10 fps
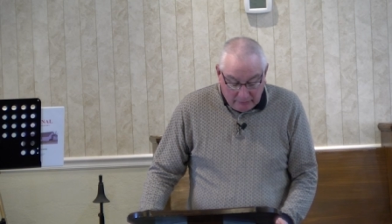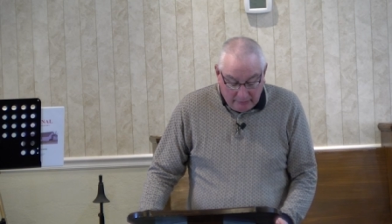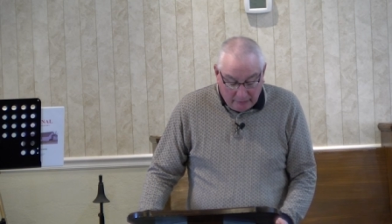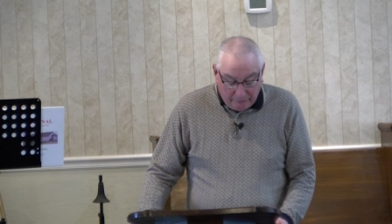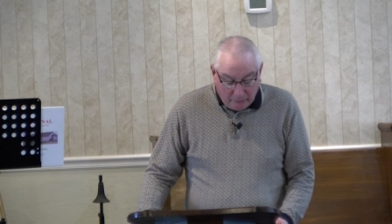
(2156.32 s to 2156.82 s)

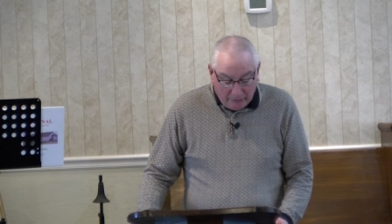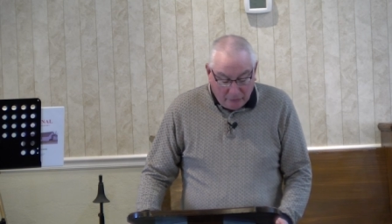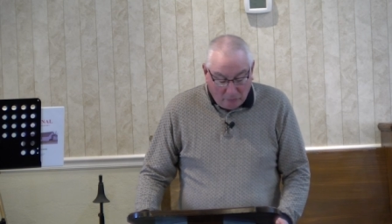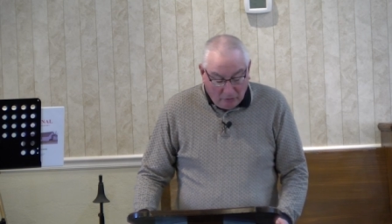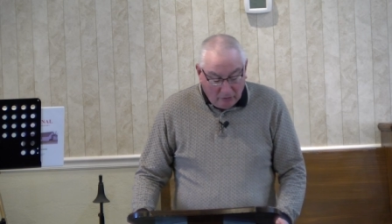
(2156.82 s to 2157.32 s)
Therefore,
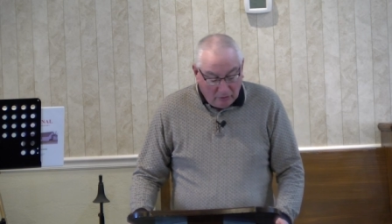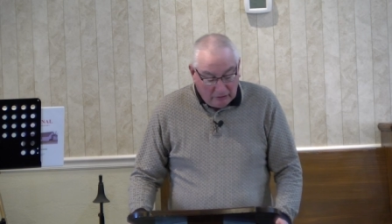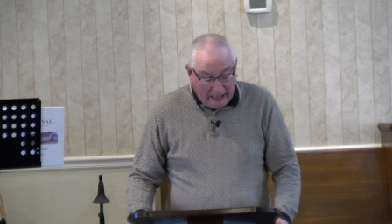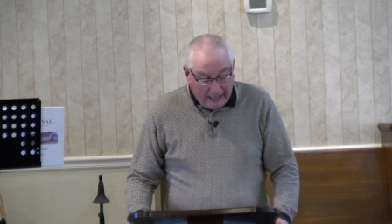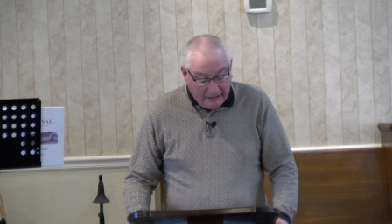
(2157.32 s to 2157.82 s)
the
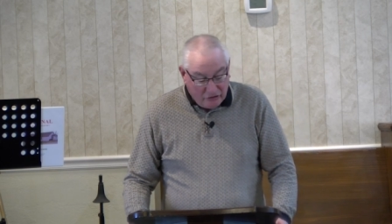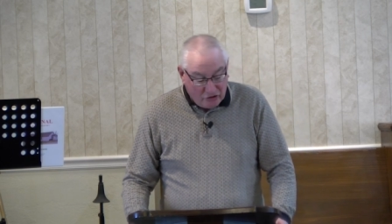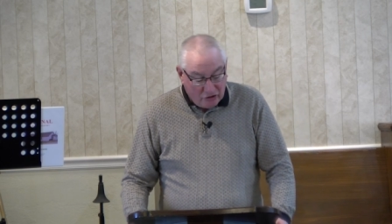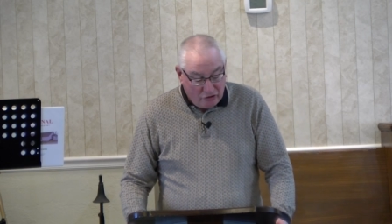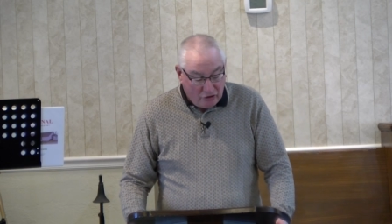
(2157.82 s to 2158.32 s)
world
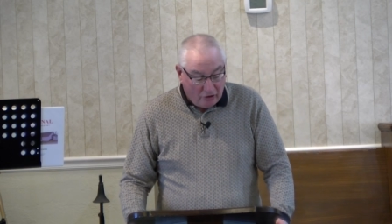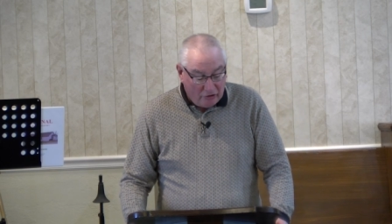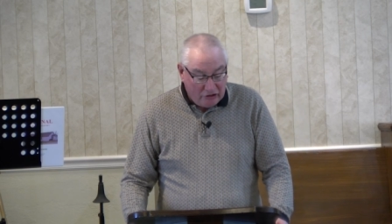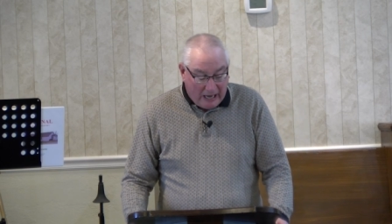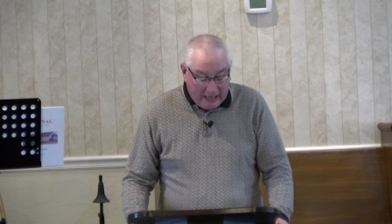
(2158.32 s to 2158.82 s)
hates the
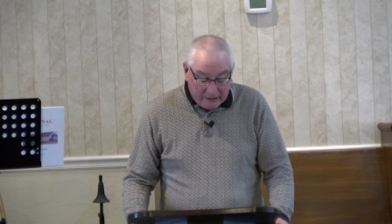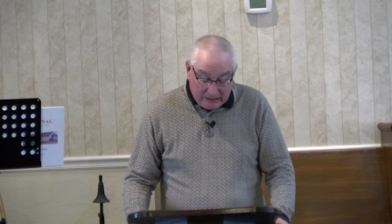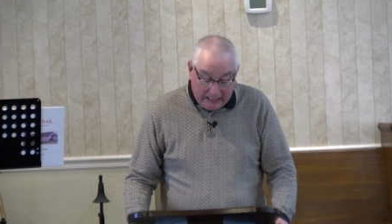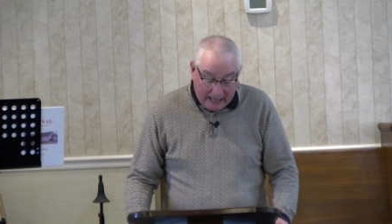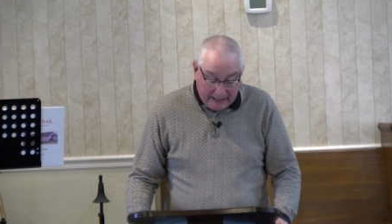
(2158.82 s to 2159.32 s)
church
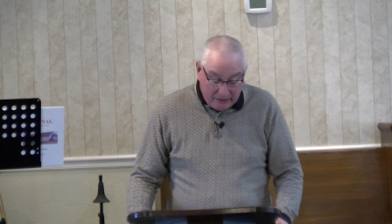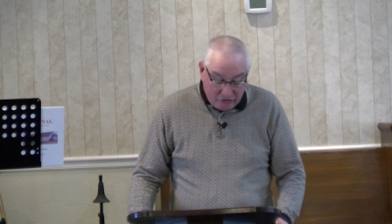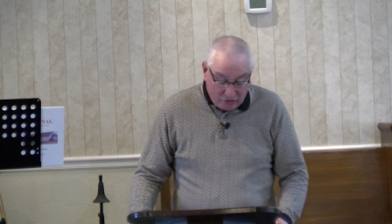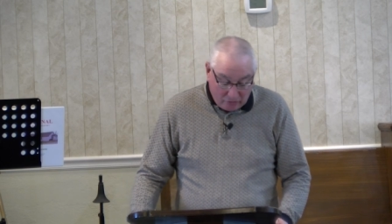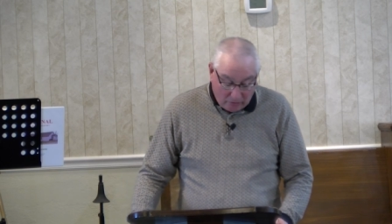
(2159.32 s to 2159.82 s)
as it
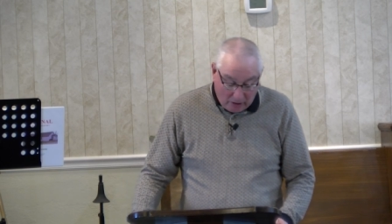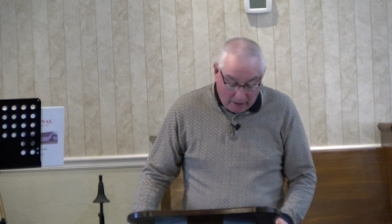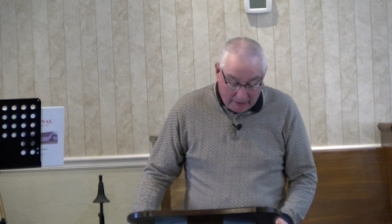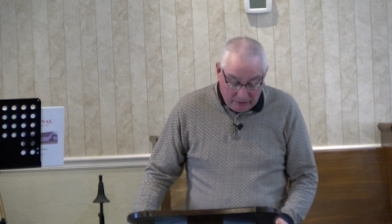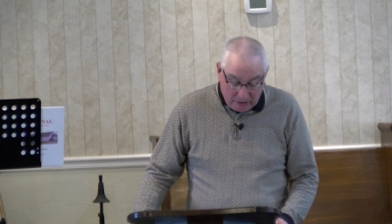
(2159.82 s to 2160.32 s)
hates
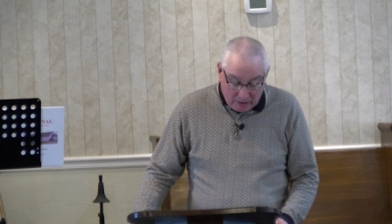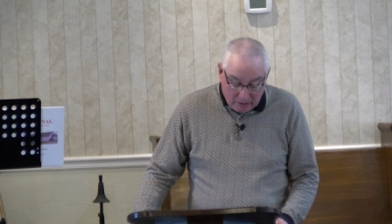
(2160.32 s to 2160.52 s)
Christ.